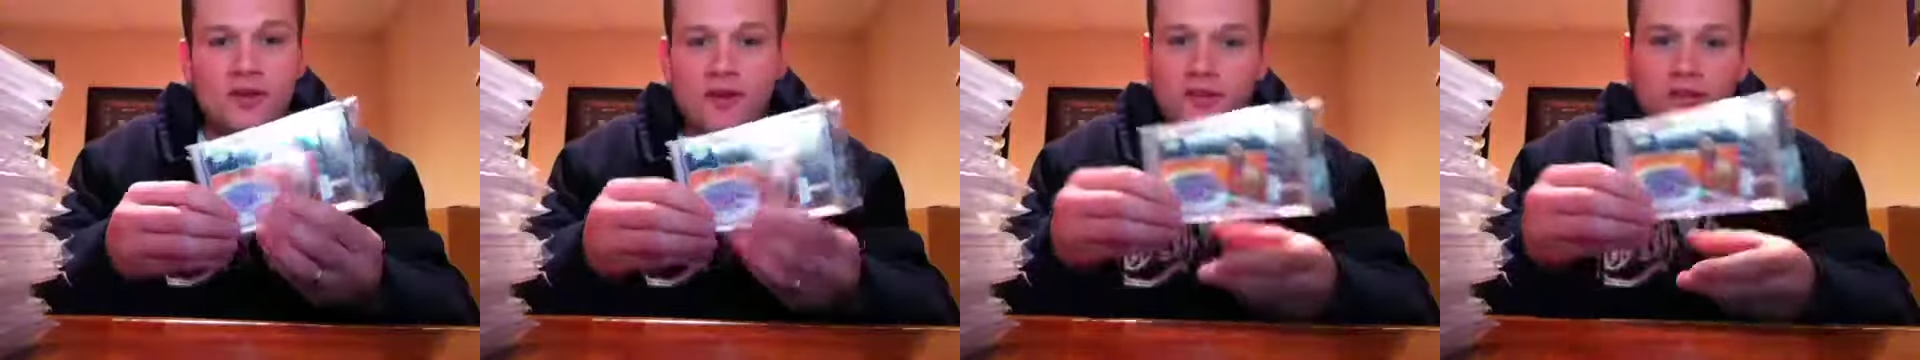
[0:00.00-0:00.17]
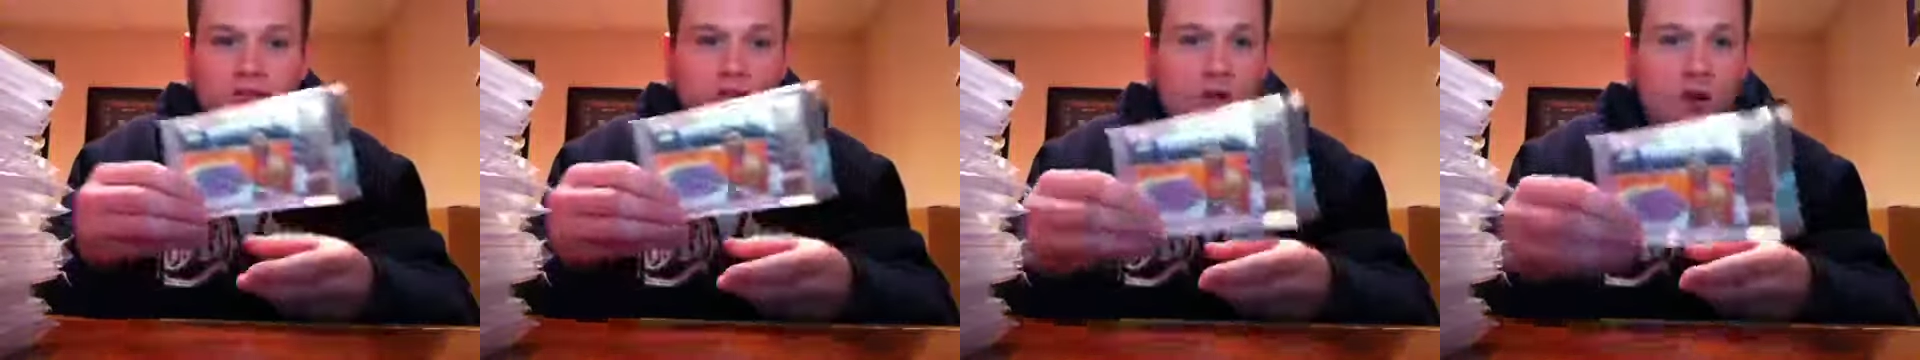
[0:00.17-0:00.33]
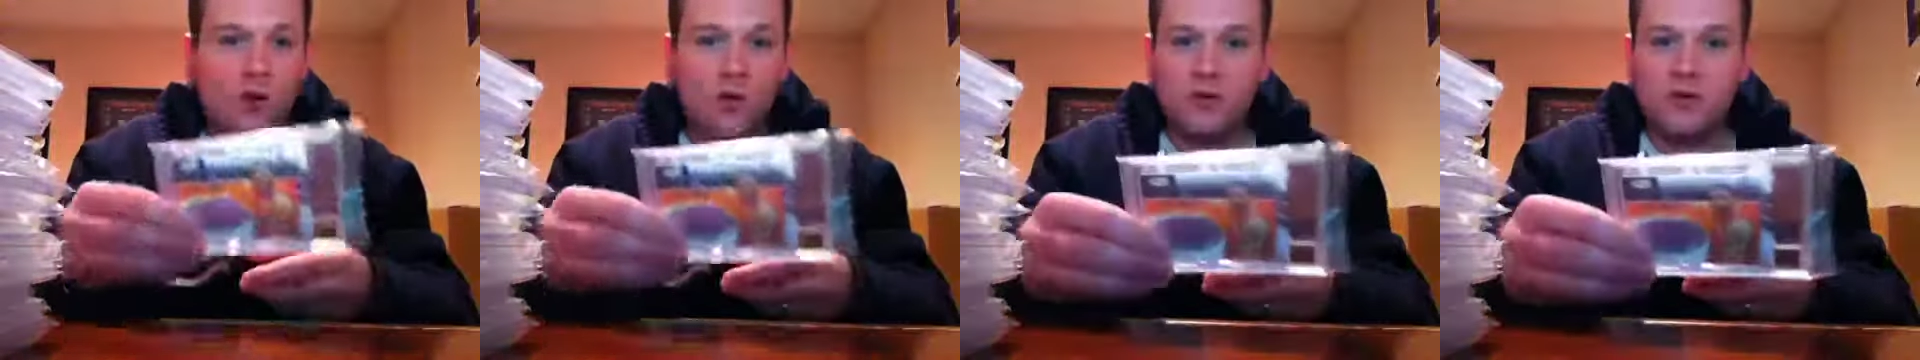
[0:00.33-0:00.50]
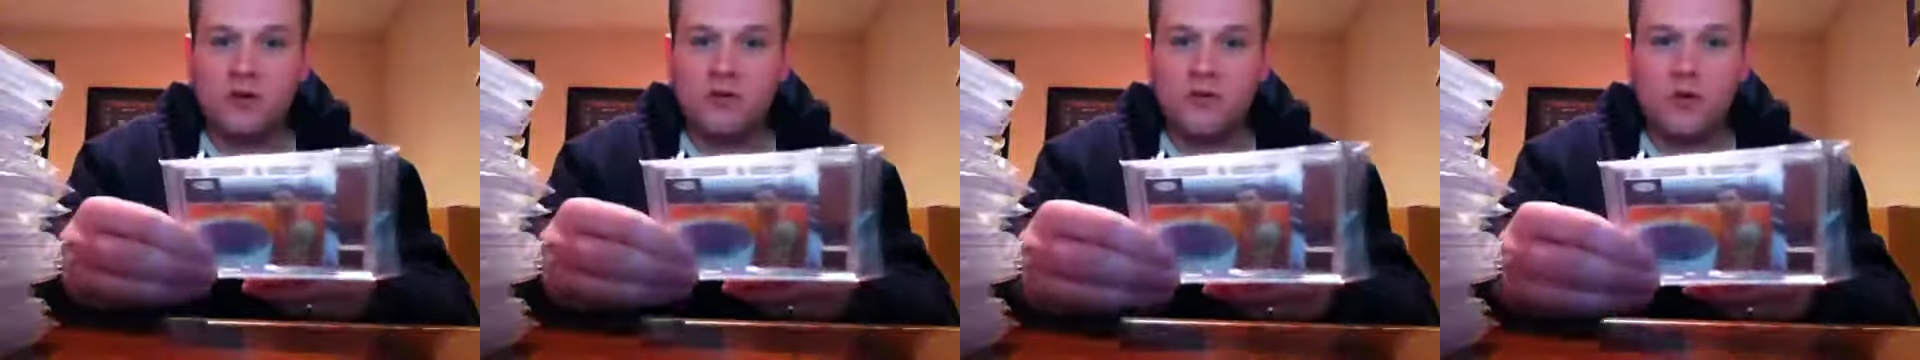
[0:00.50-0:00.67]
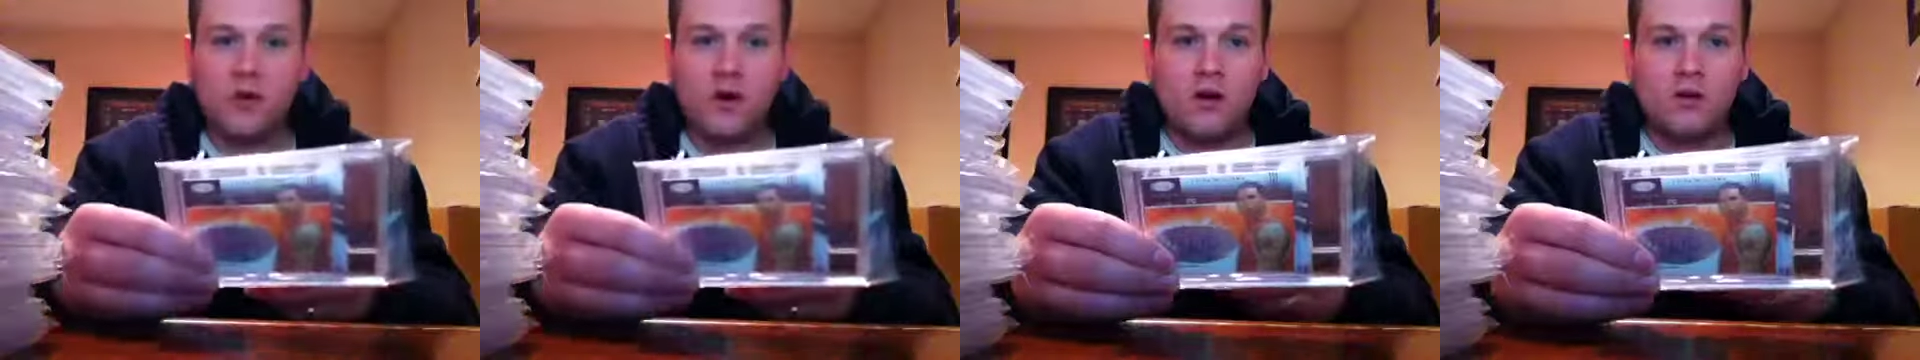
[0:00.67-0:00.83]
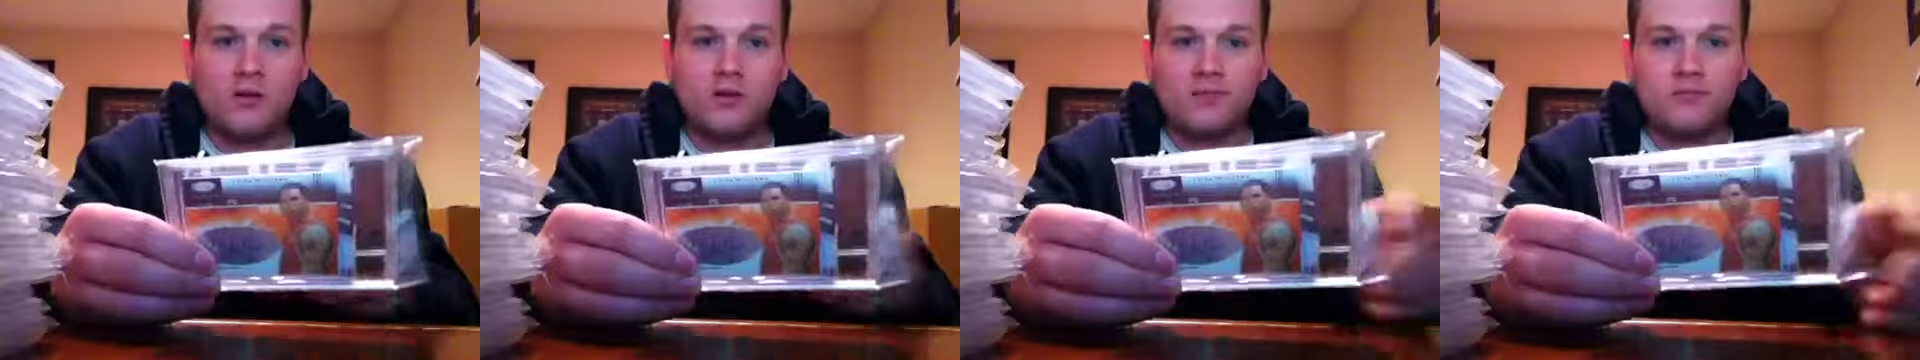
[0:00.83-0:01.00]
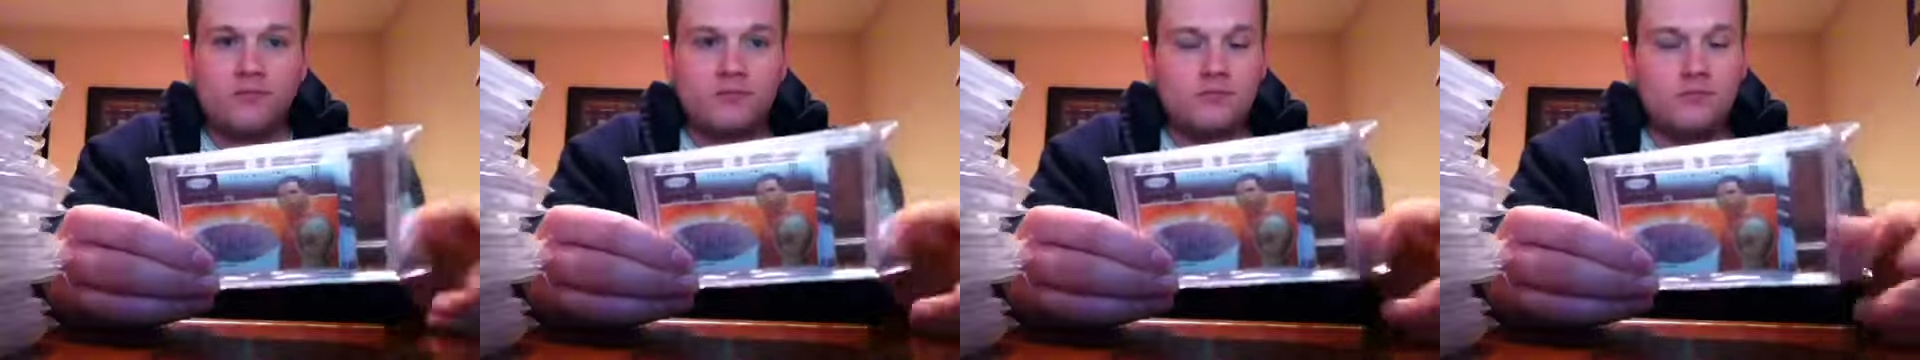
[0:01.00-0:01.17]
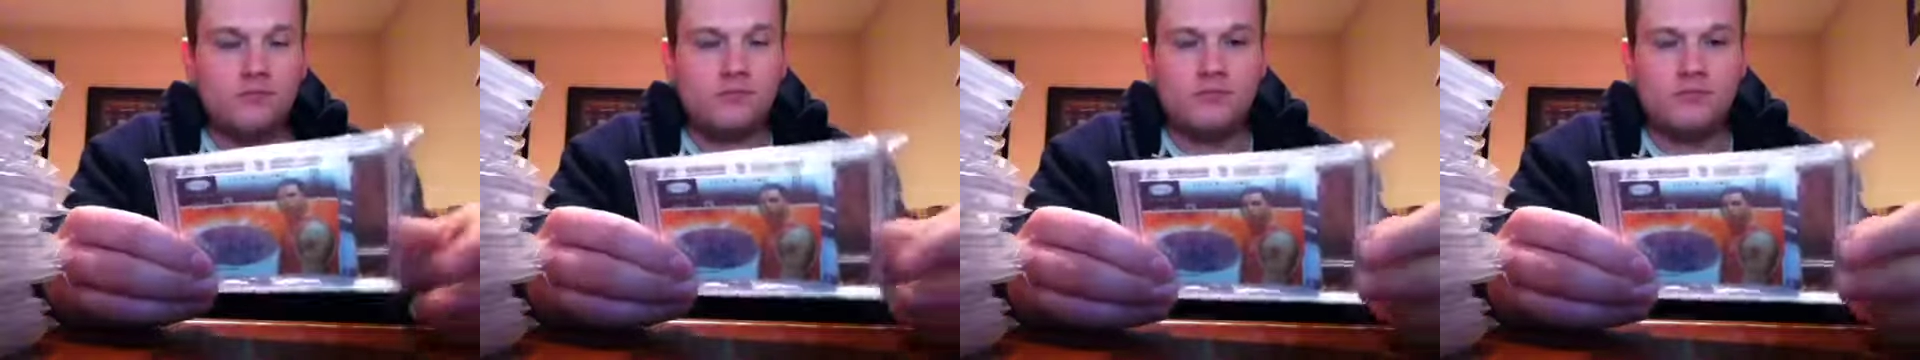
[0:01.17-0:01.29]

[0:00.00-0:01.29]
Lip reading: this is the only one